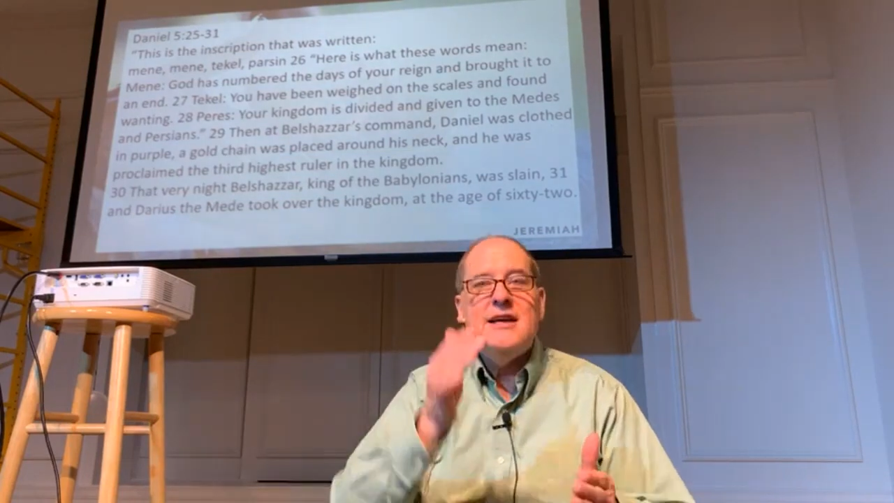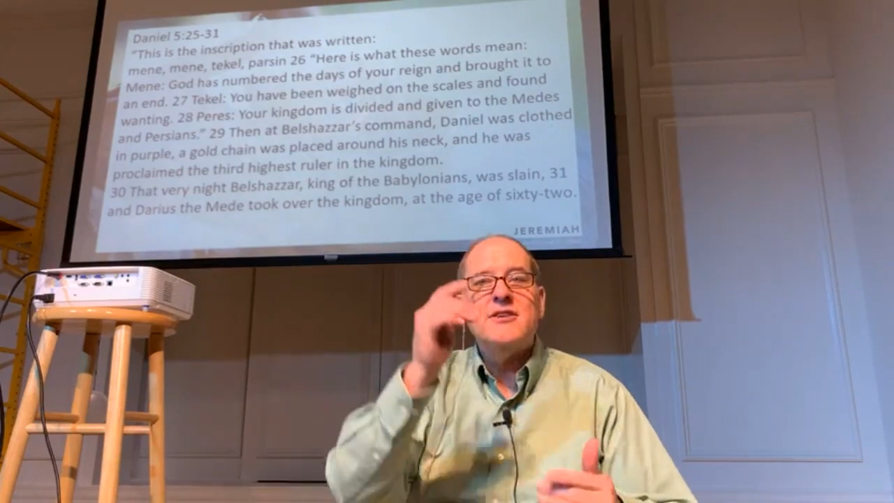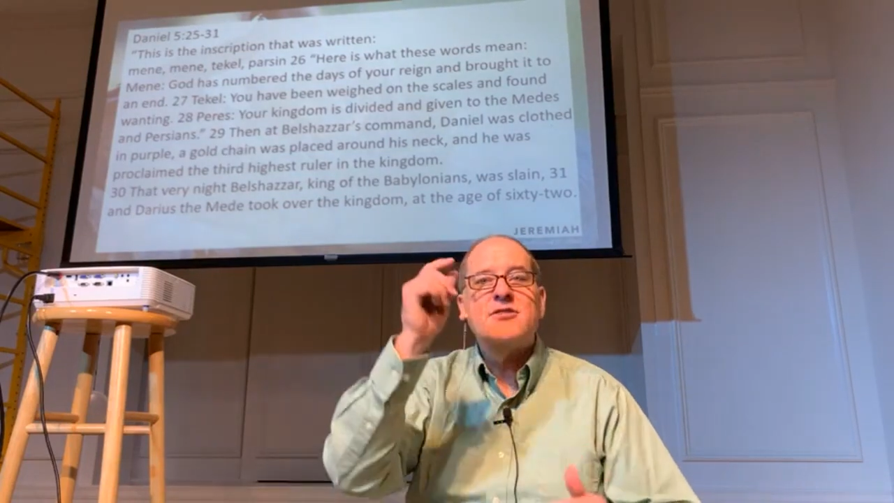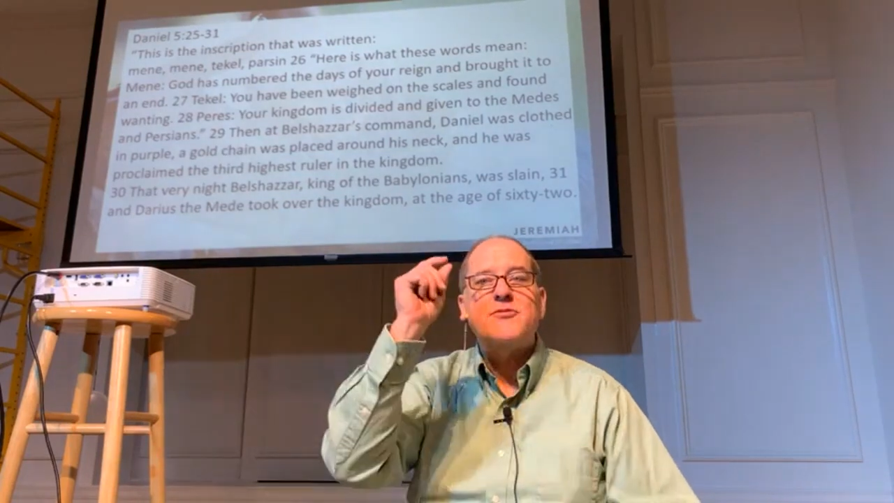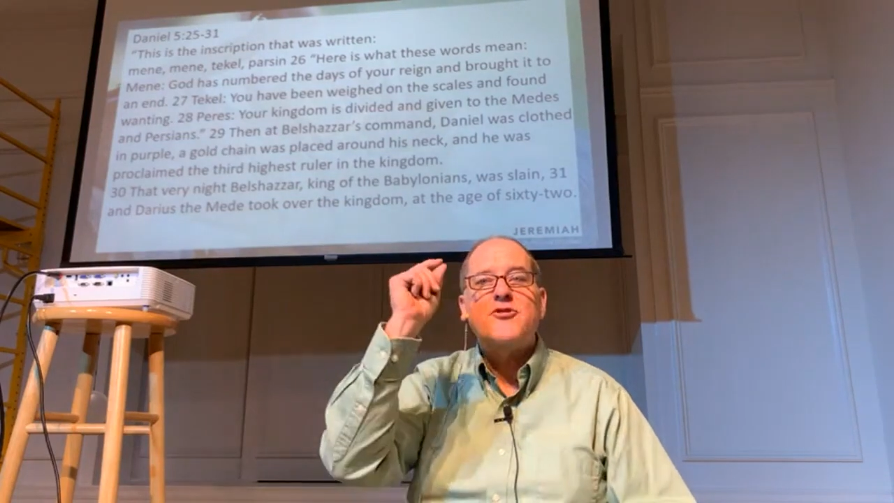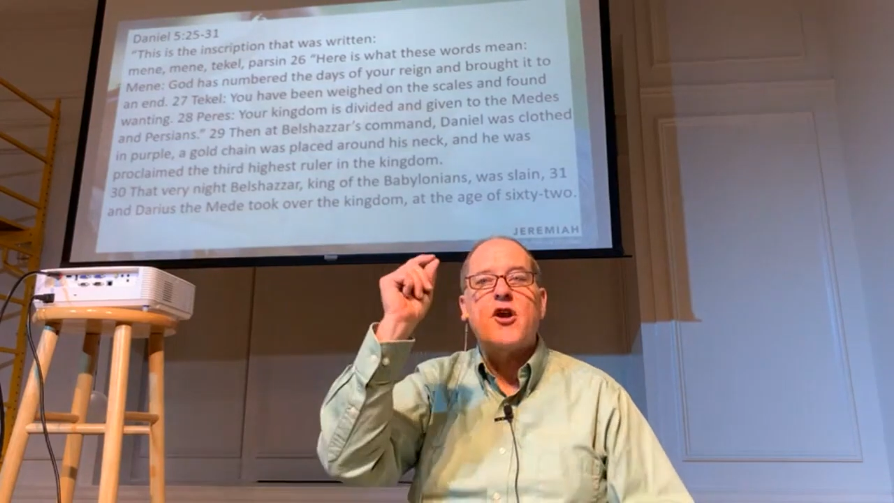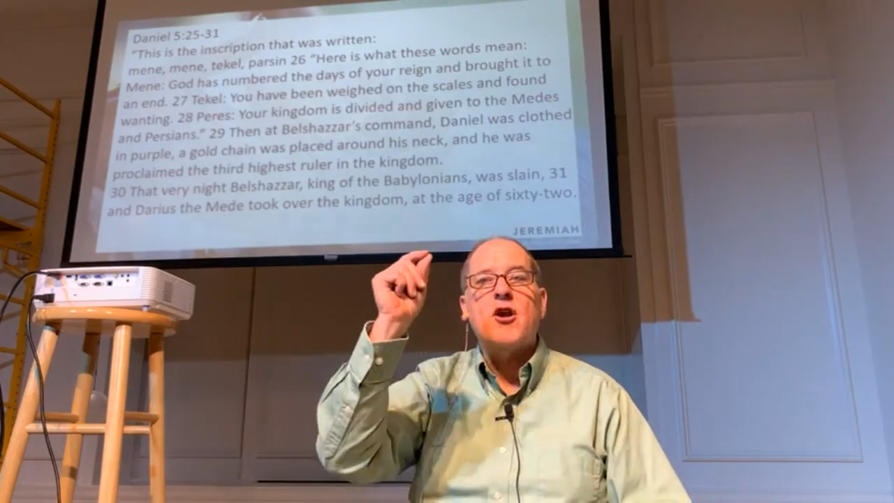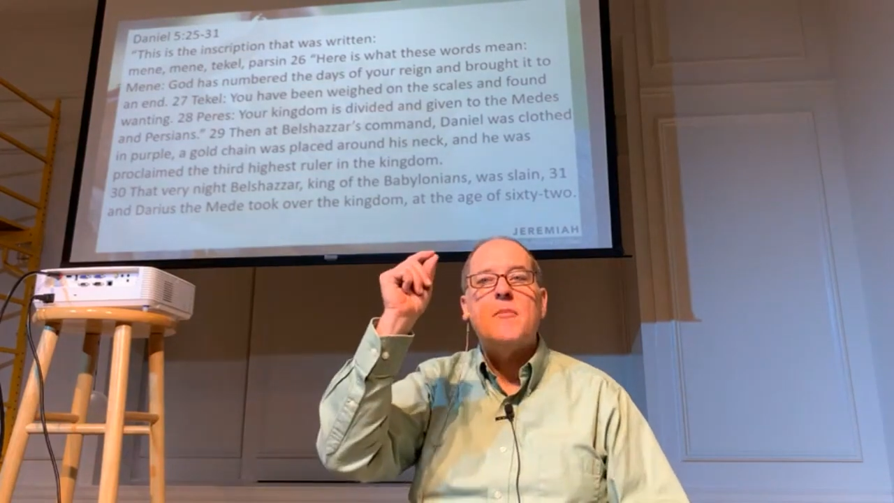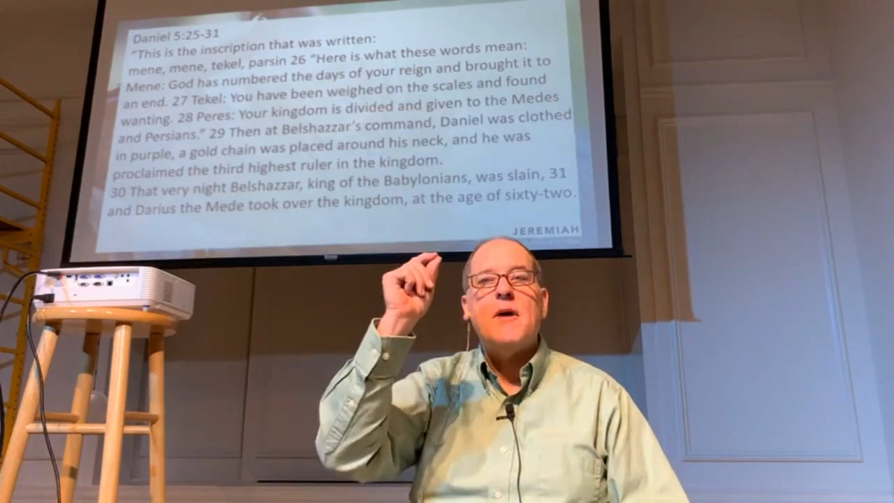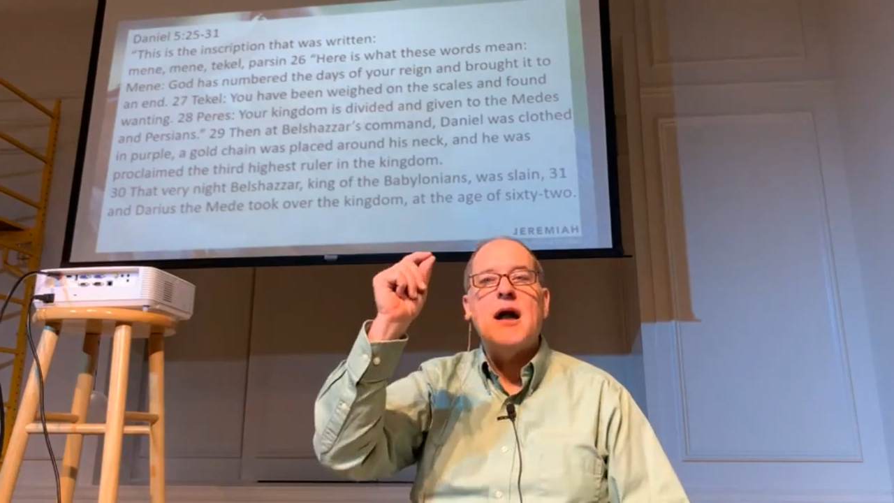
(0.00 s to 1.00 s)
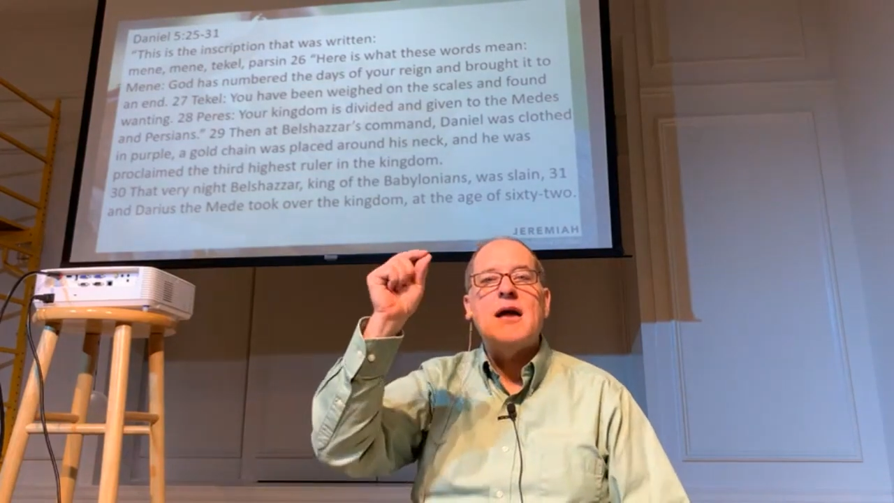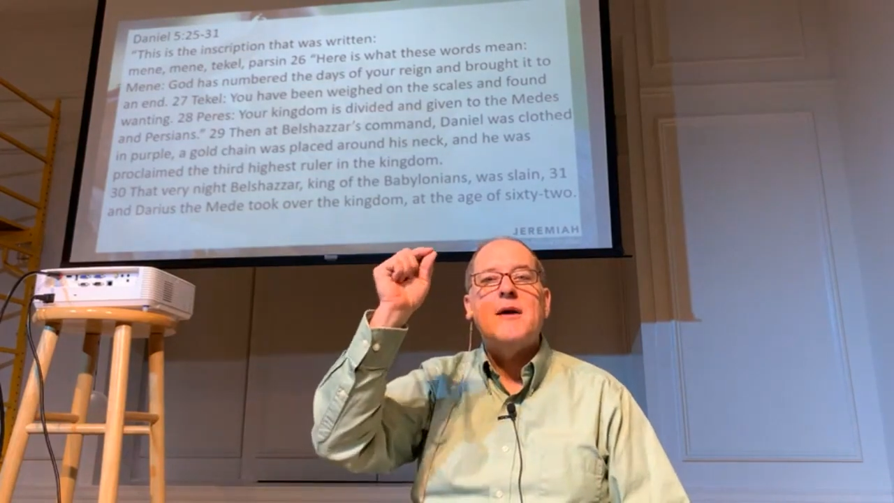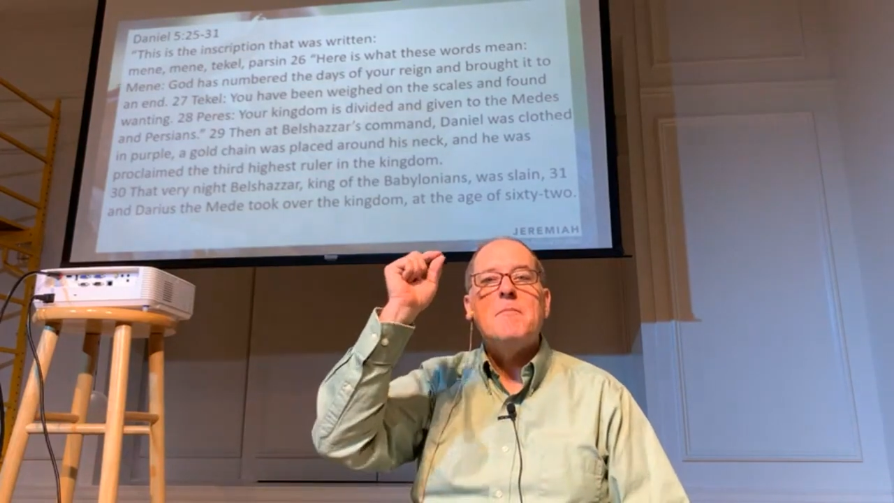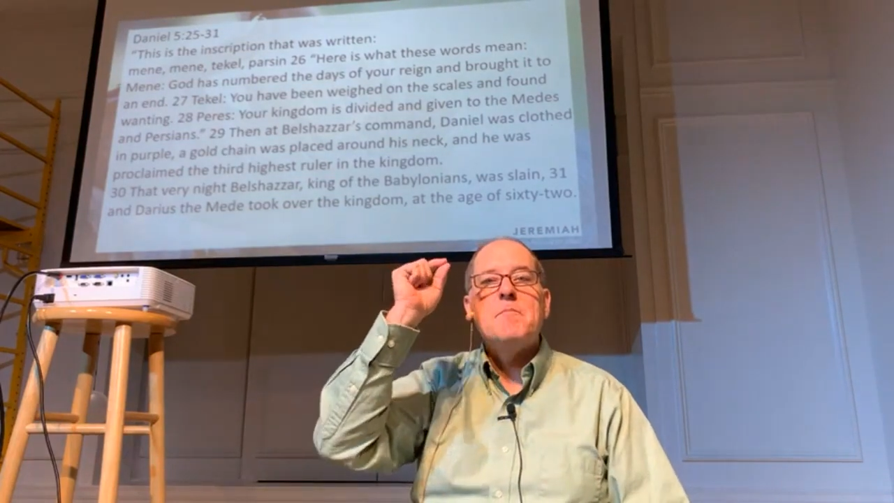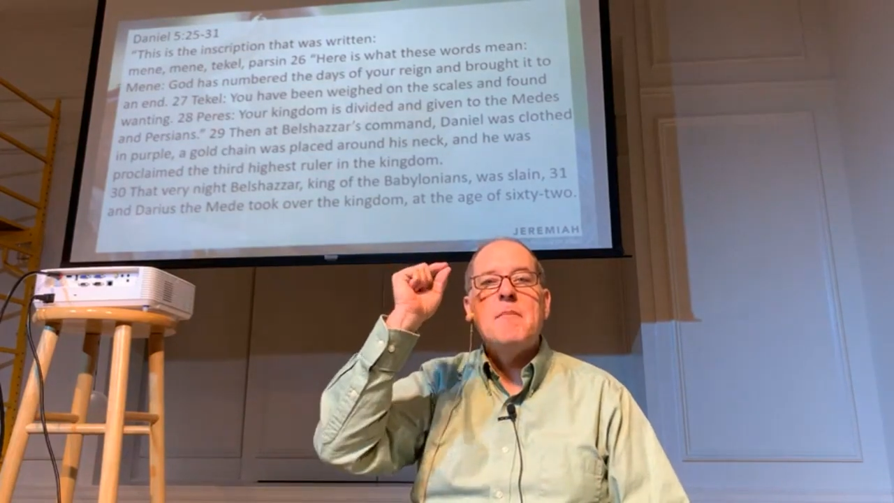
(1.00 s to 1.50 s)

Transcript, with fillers: is Jeremiah